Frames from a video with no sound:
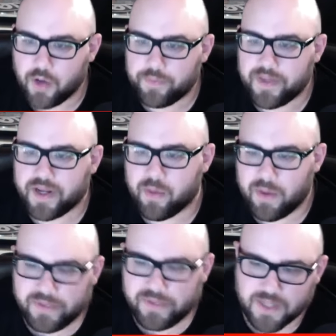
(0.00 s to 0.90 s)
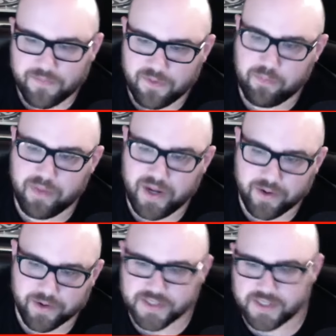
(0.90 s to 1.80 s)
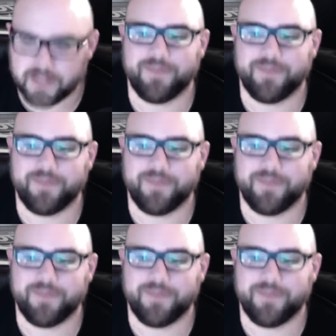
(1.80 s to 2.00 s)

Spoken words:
they come up with something bigger this time.